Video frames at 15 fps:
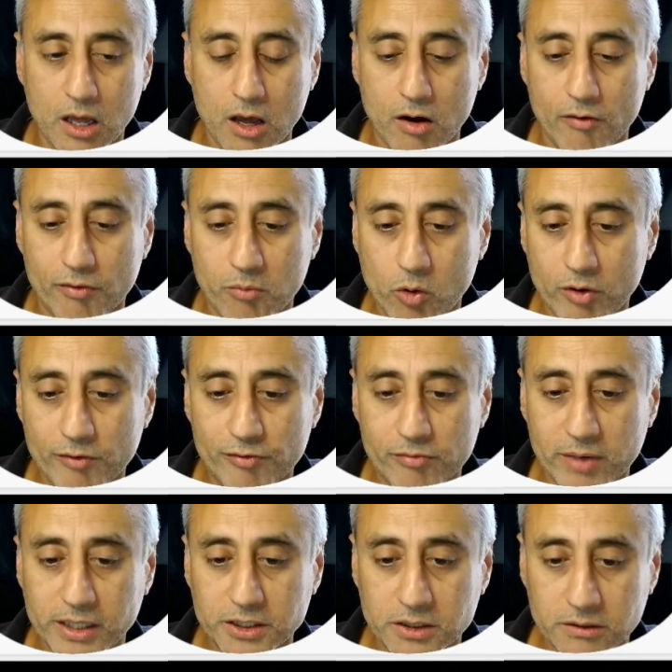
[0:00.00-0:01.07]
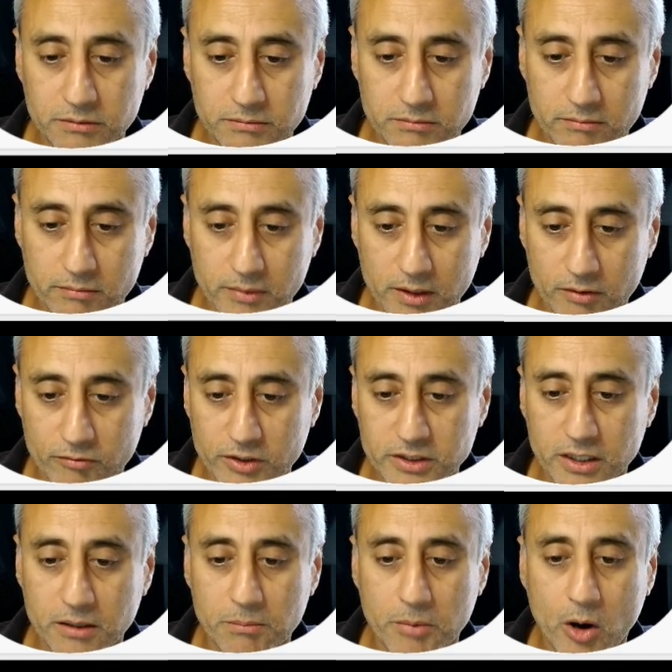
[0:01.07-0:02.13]
For more information,
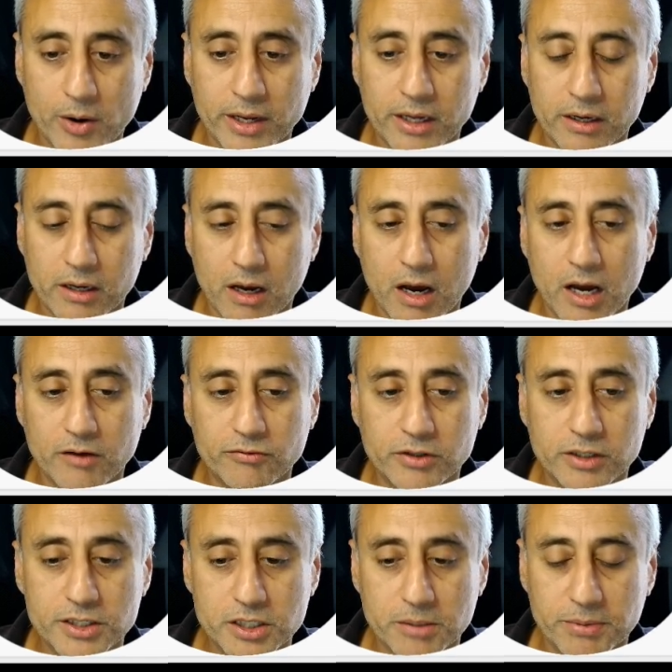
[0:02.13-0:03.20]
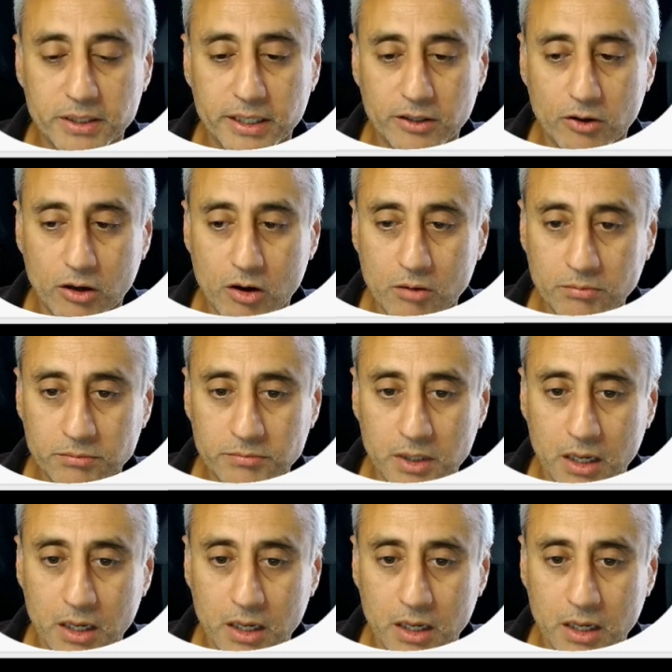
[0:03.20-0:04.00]
visit bionic-gpt.com,